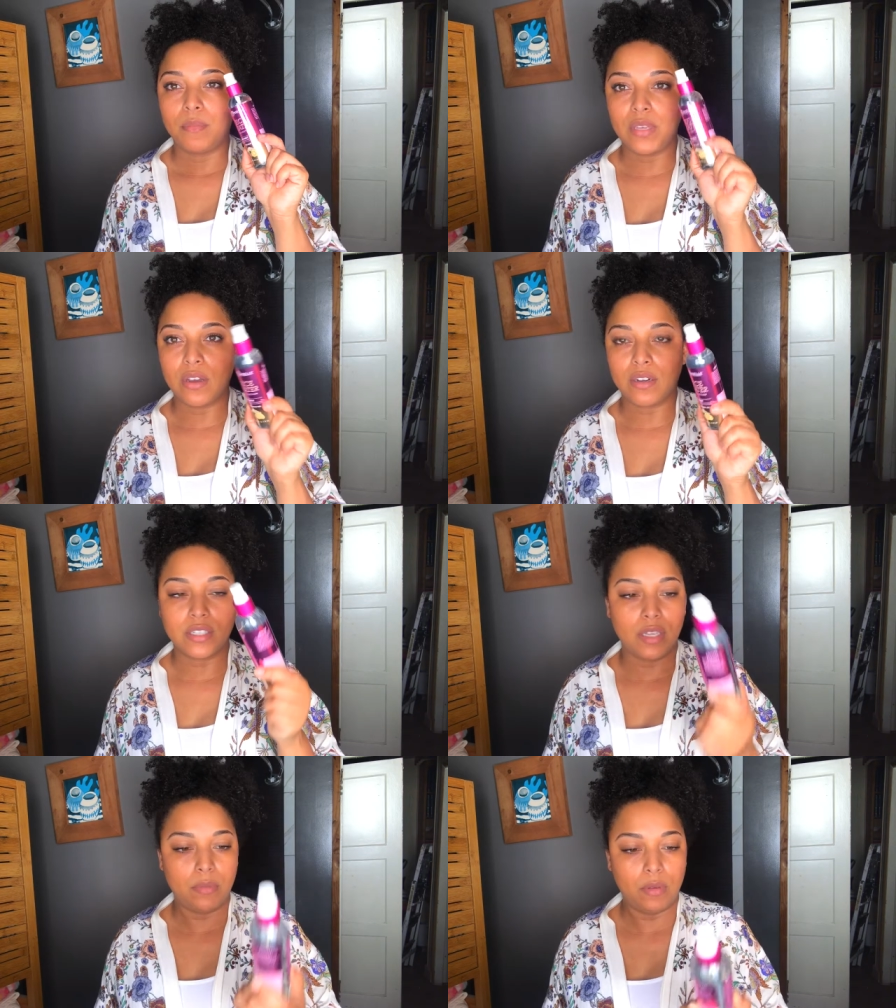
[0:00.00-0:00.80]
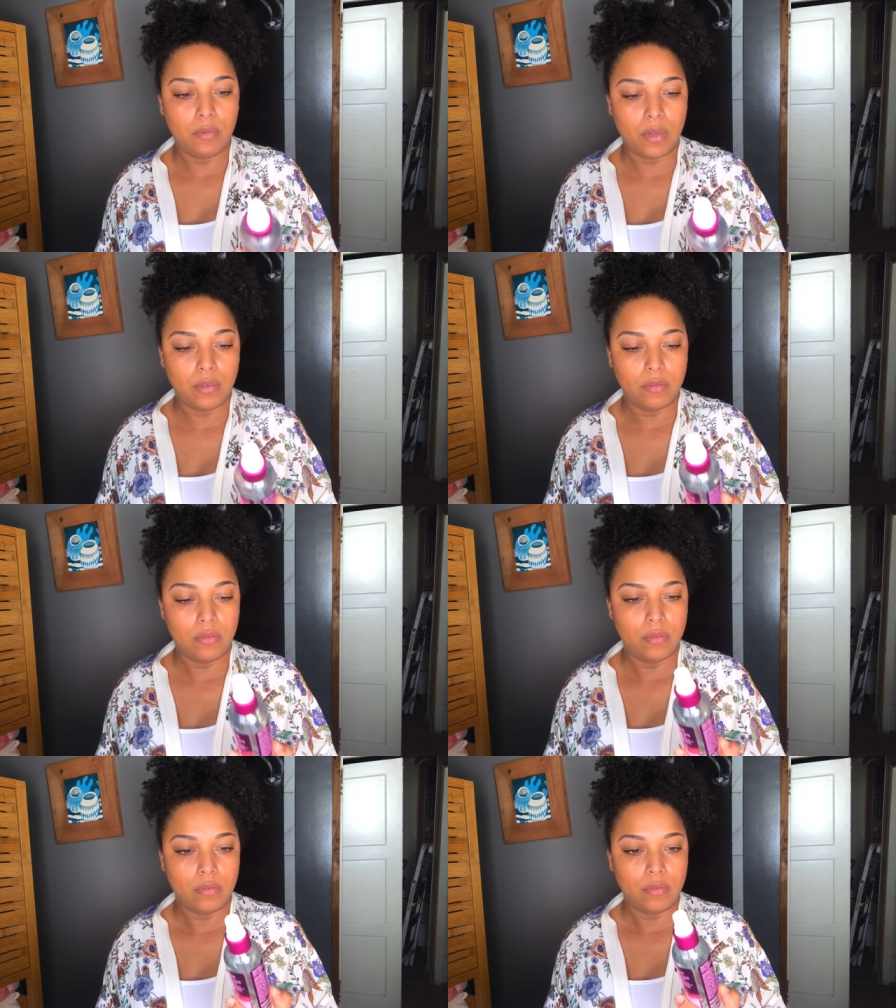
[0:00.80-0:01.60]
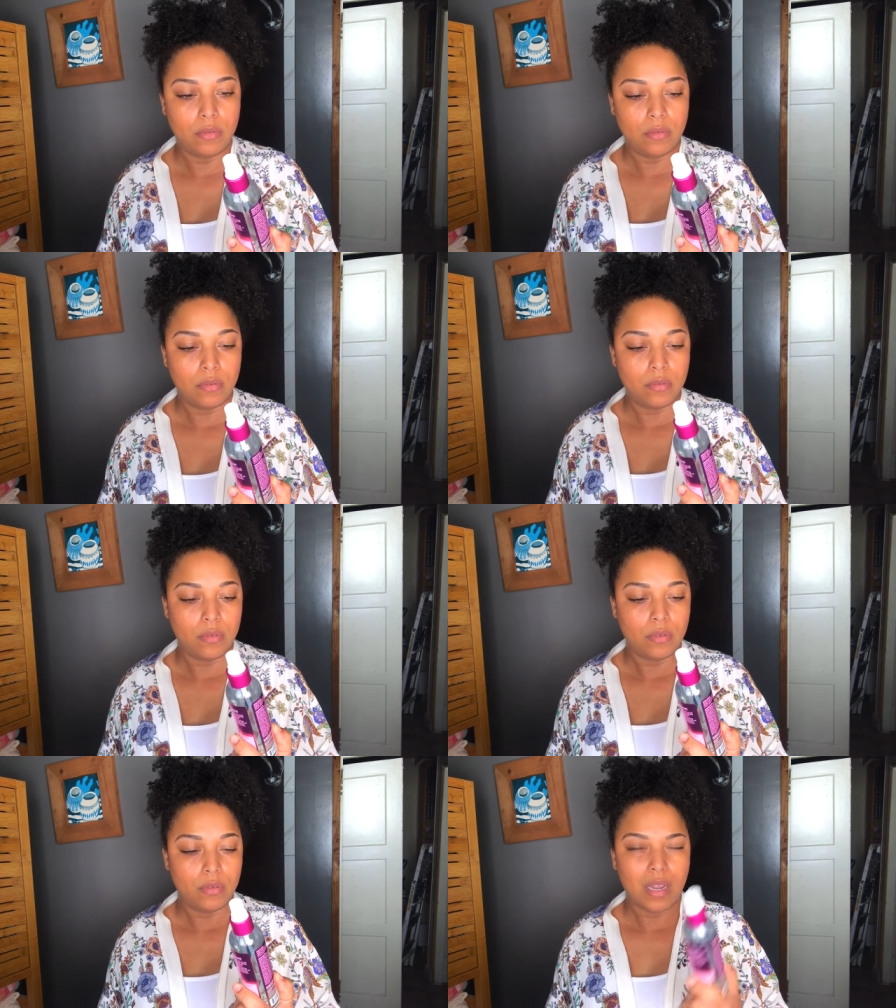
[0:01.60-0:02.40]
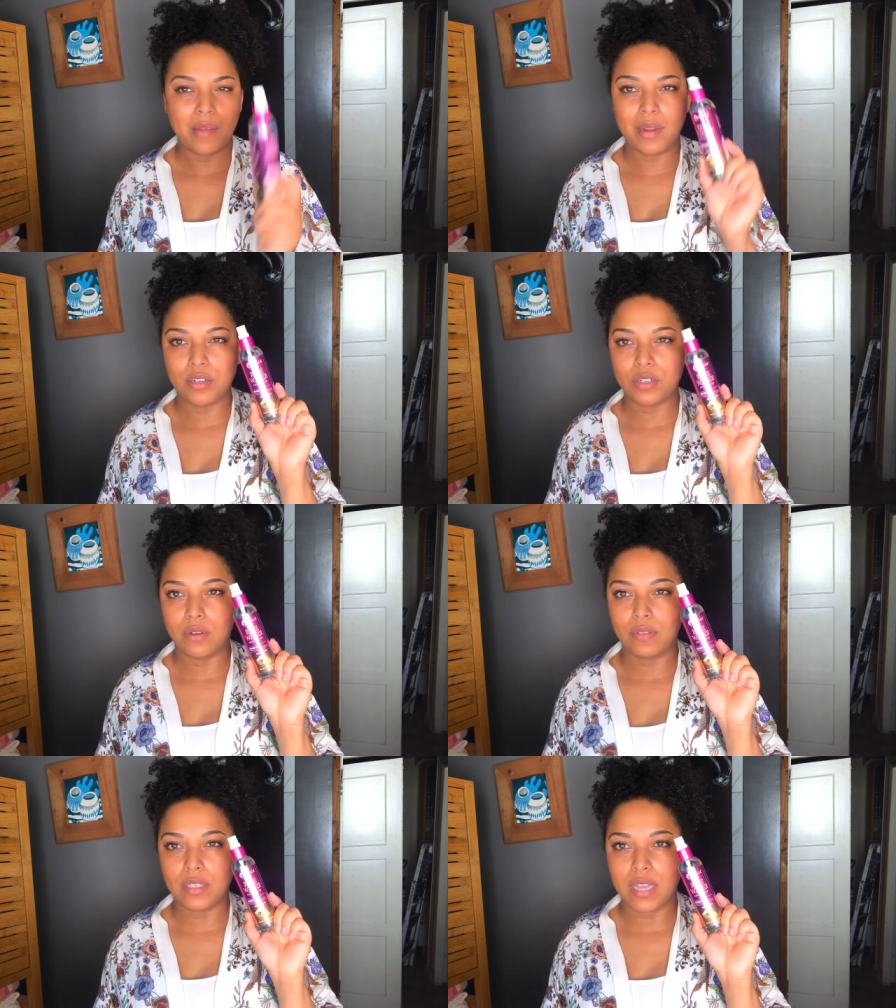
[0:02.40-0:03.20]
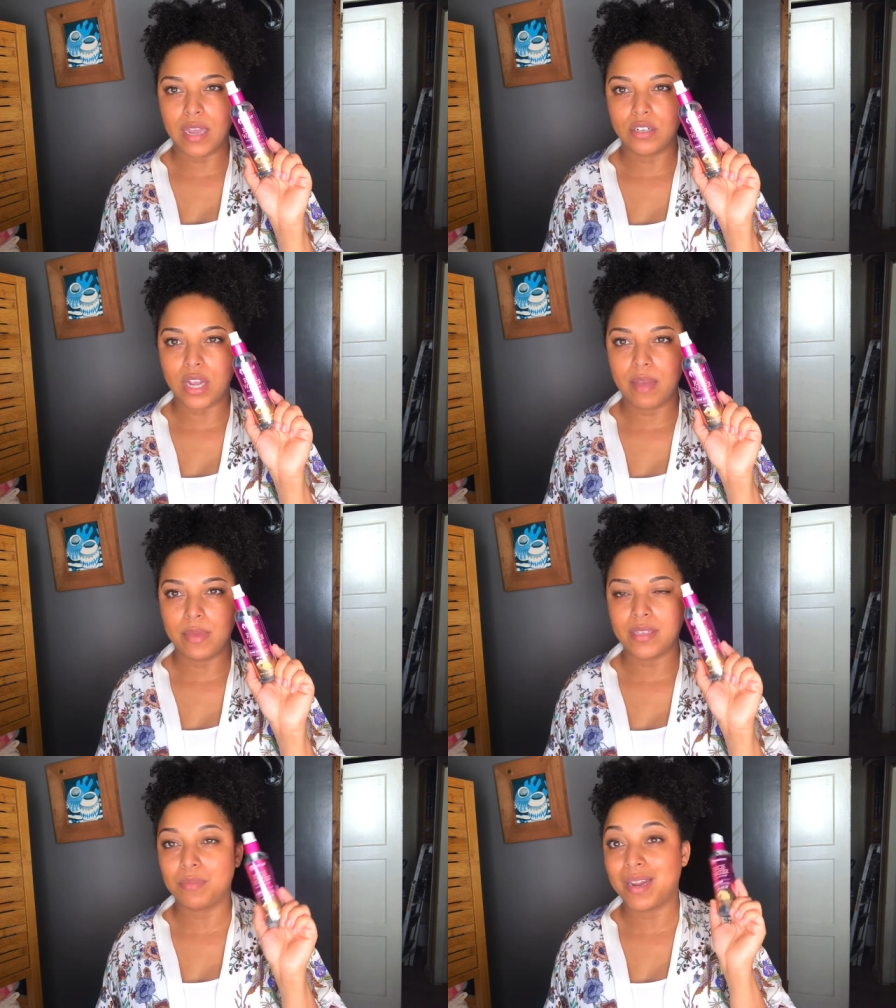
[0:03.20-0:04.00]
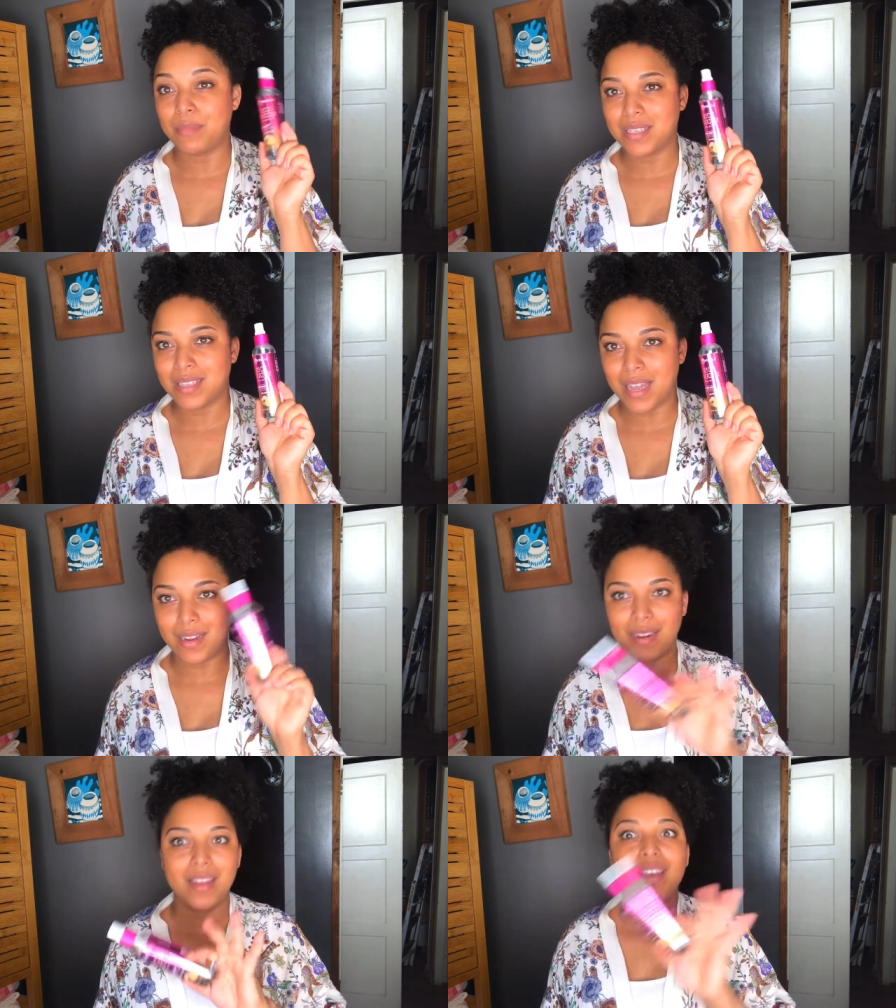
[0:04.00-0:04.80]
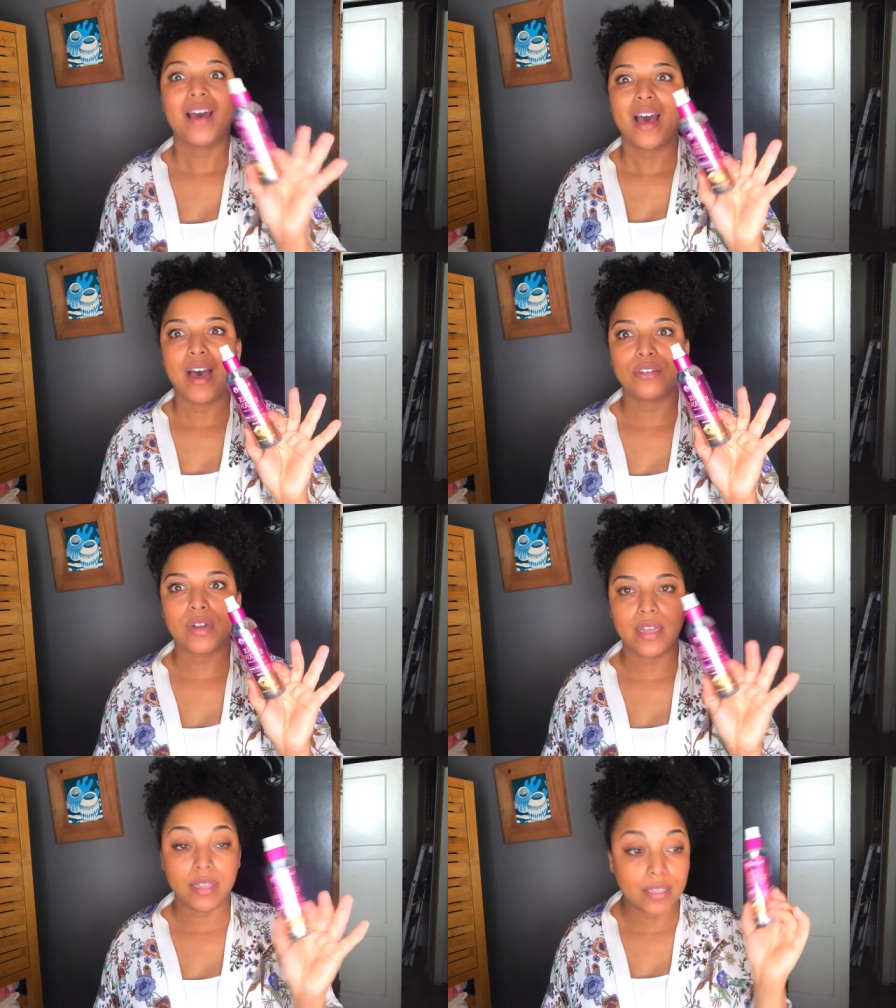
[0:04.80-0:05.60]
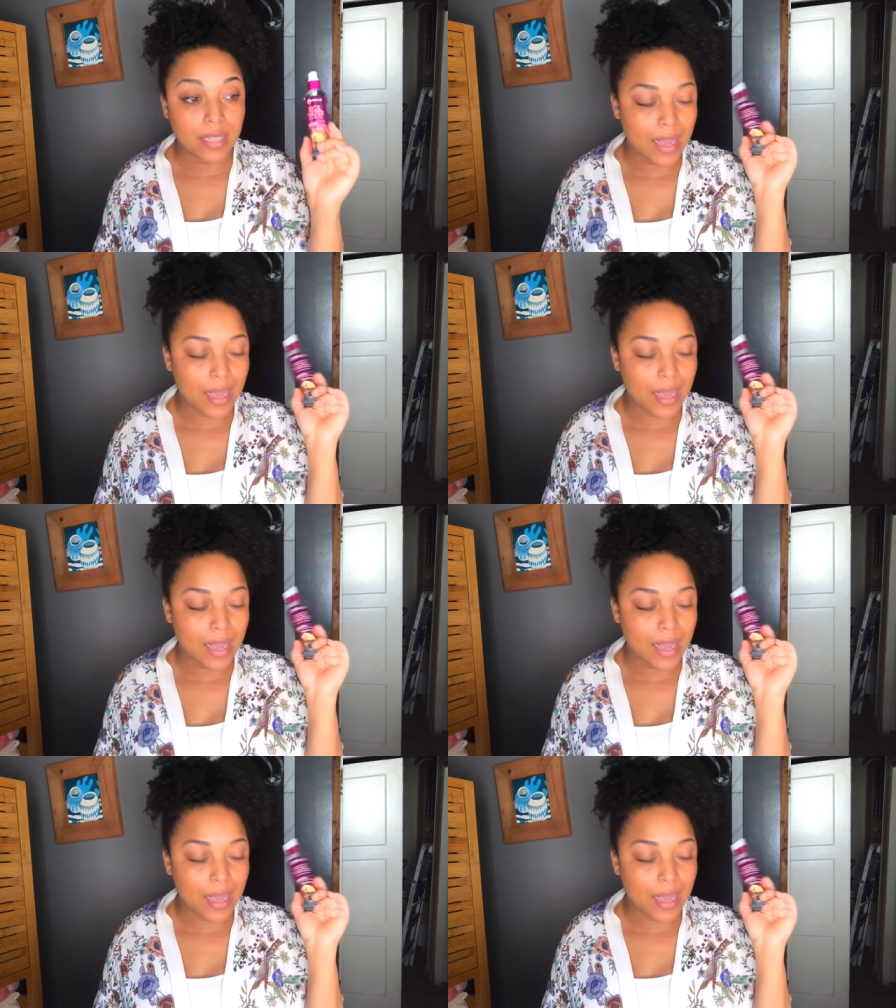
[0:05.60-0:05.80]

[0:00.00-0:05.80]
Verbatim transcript: PR sent me one. I'm not sure if the shine is, but I'm excited. I'll try this.